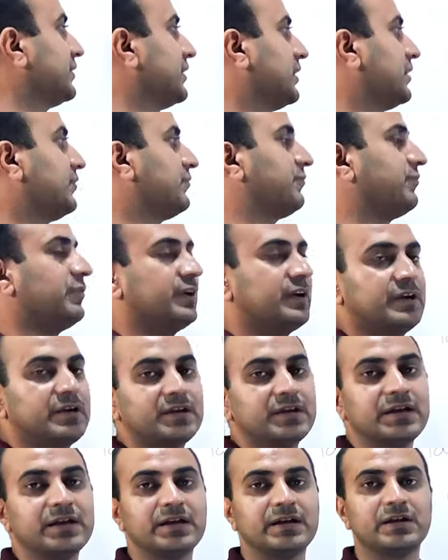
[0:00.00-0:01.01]
is the
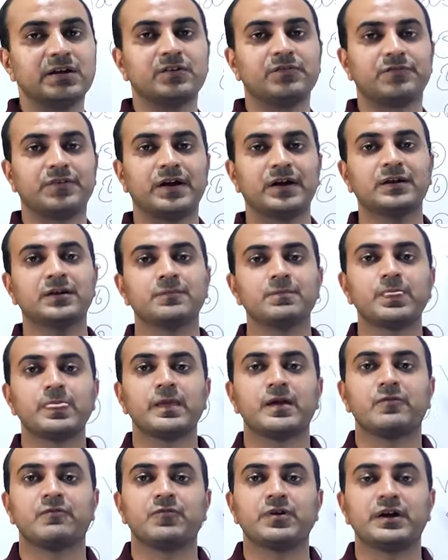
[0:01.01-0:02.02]
weight gain
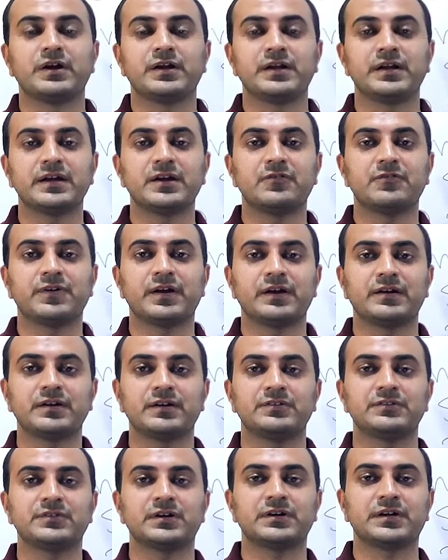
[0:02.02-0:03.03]
defect weight gain defect
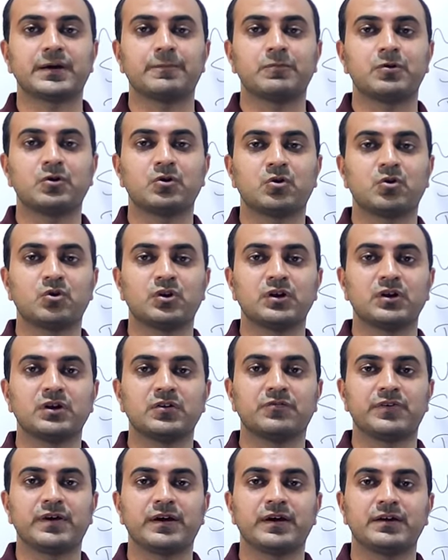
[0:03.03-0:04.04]
is the tablet coating
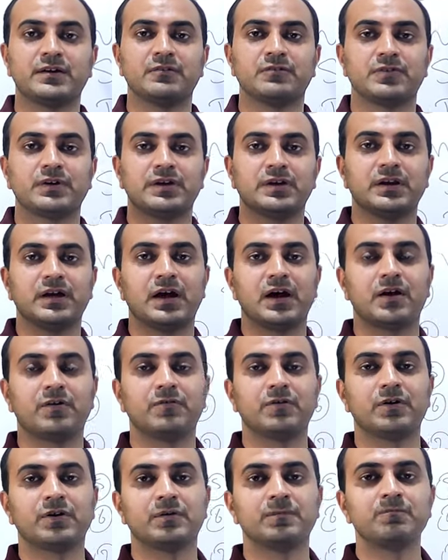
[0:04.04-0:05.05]
defect where
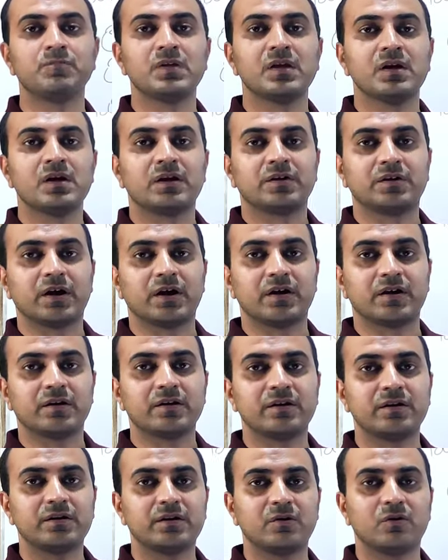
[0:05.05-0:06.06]
our
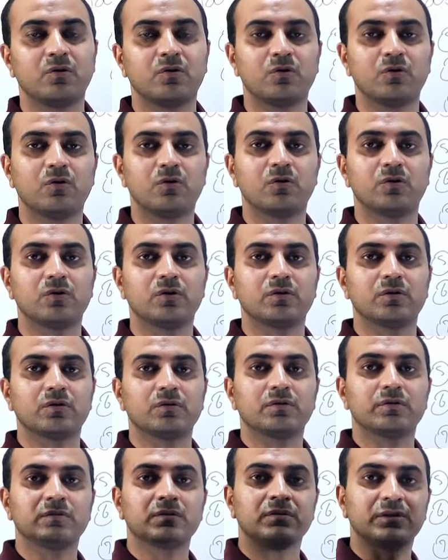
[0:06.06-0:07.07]
target or
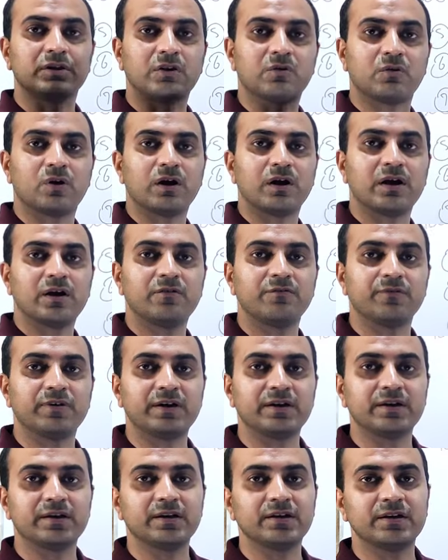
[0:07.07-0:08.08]
required
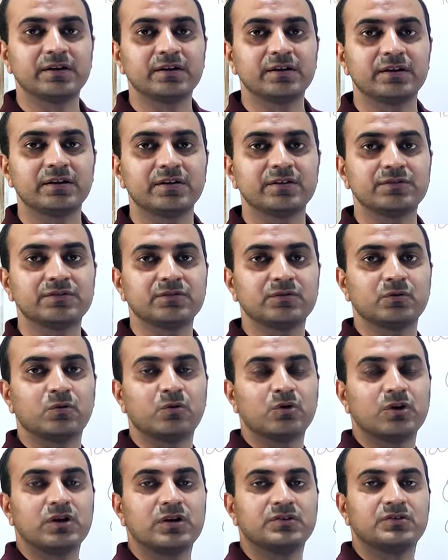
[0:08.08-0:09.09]
weight gain is
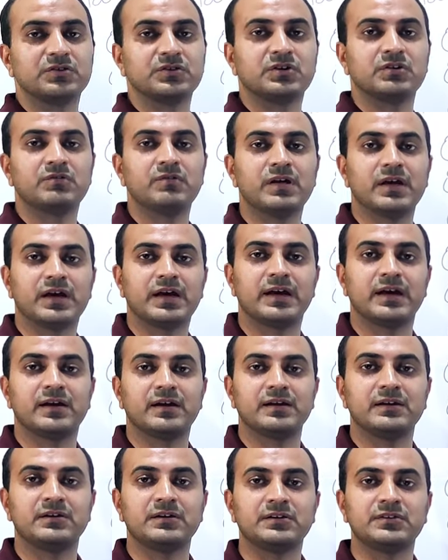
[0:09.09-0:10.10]
not achieved
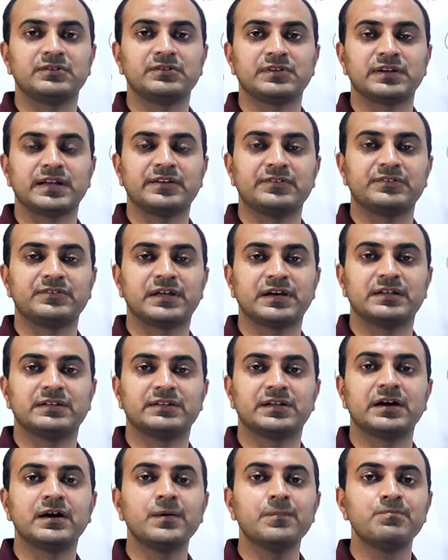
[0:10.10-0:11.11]
and it is less
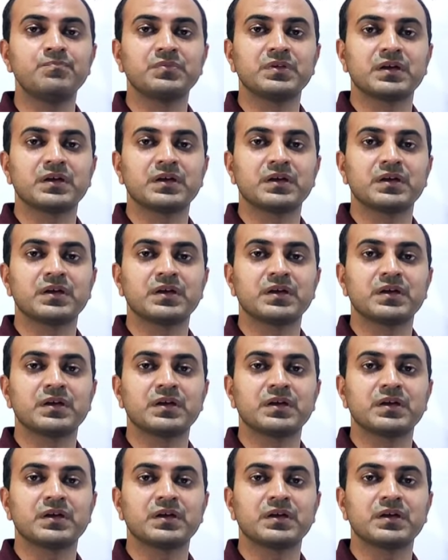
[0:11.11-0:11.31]
than the